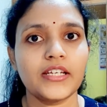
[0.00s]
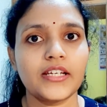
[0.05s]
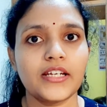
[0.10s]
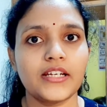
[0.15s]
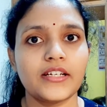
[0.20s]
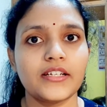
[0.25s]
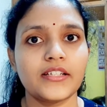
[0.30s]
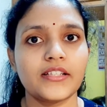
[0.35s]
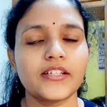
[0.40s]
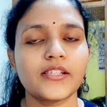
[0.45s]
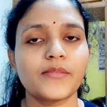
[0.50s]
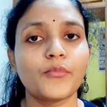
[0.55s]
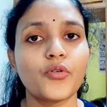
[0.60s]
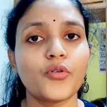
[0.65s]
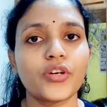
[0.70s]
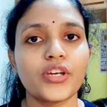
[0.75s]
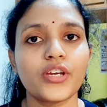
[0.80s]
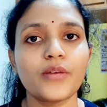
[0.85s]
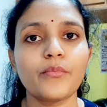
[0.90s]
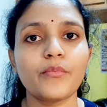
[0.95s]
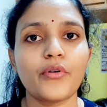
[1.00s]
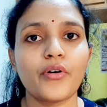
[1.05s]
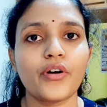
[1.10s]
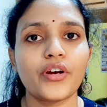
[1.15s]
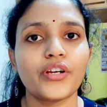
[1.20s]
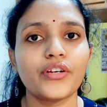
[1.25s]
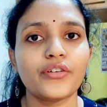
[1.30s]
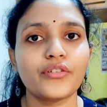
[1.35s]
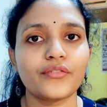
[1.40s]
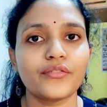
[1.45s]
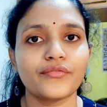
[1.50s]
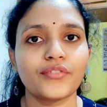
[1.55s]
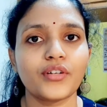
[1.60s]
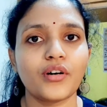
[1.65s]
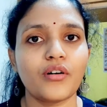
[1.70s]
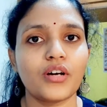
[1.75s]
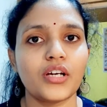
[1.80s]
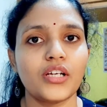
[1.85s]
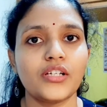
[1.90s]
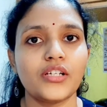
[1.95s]
and the smoking point of
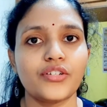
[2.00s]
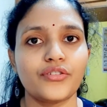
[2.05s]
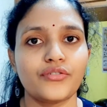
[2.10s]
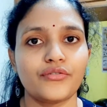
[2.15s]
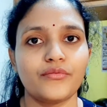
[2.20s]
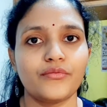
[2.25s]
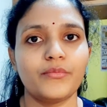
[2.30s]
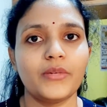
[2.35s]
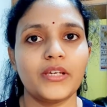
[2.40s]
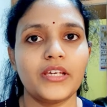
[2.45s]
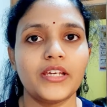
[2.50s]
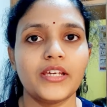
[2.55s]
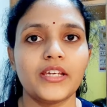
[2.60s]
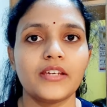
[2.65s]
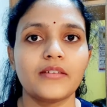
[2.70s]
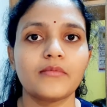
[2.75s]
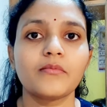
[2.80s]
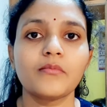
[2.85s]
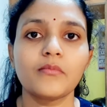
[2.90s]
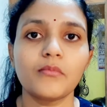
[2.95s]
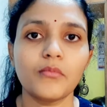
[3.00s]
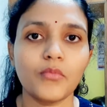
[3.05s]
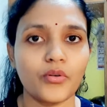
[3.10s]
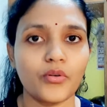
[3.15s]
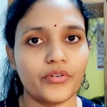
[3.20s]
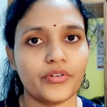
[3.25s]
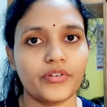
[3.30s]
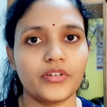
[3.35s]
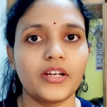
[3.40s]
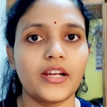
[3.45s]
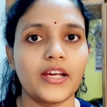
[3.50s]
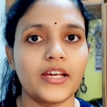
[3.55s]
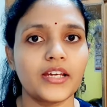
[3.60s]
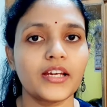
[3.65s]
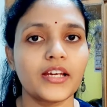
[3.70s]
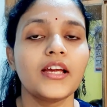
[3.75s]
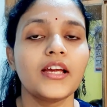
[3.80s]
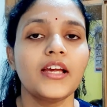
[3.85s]
the oil should be more, like